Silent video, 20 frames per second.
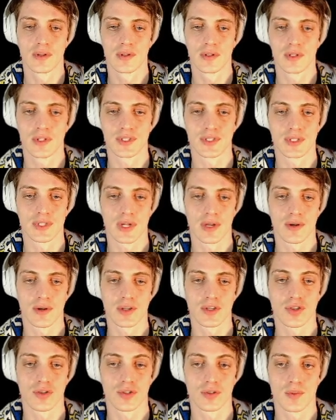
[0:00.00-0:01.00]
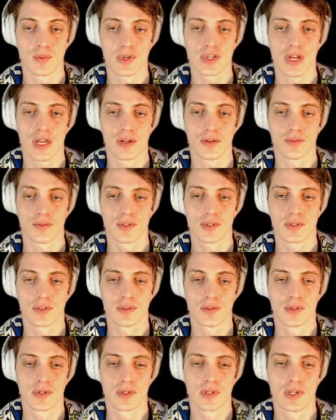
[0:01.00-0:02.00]
This is how I choose my channels.
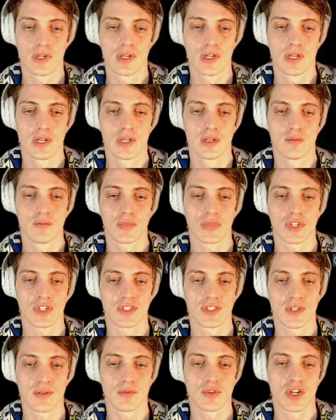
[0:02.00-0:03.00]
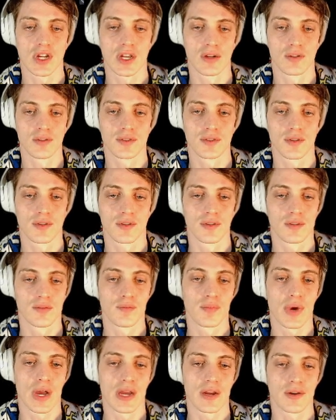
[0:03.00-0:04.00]
Because some channels are under
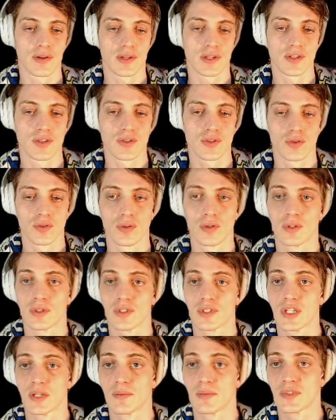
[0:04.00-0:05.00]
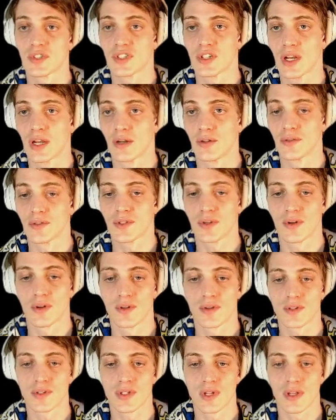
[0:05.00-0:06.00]
buyer control and some channels are
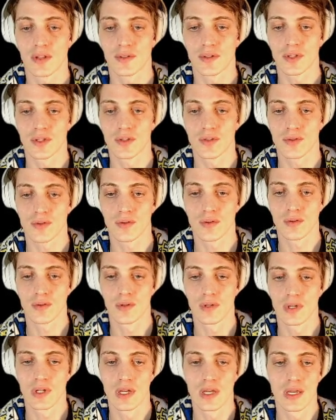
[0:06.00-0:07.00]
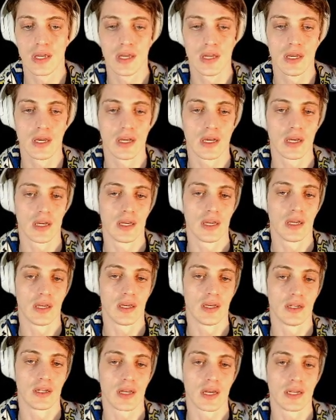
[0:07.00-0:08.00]
under seller control.
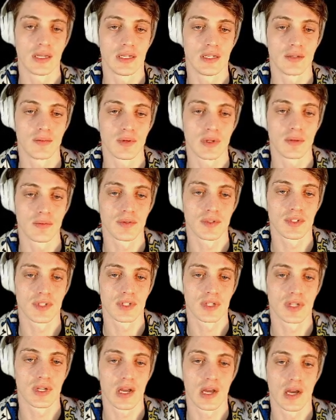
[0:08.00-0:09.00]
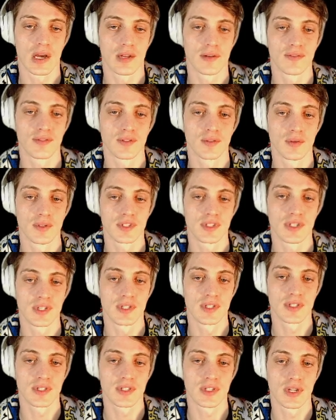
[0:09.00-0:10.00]
And I need to be able to see
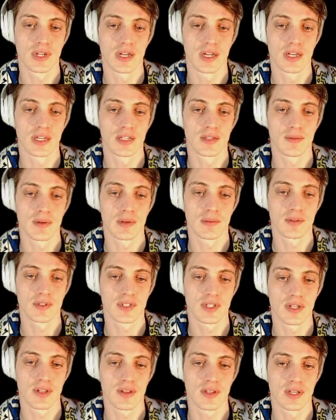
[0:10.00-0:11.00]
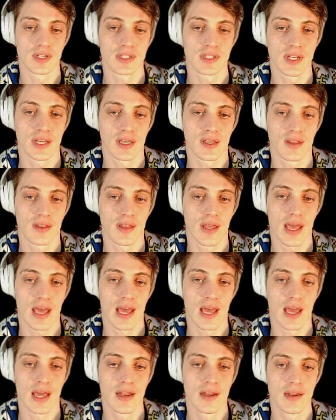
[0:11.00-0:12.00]
confluences, and I need to be able to see things like
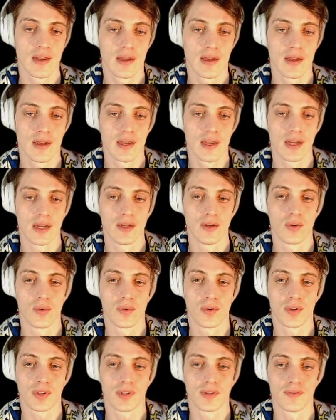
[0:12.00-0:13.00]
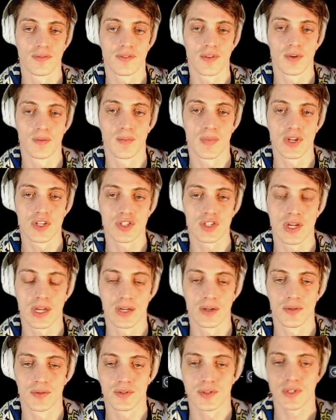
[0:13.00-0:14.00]
that in order to confirm my
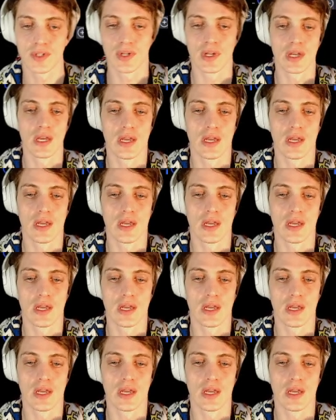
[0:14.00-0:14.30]
channels.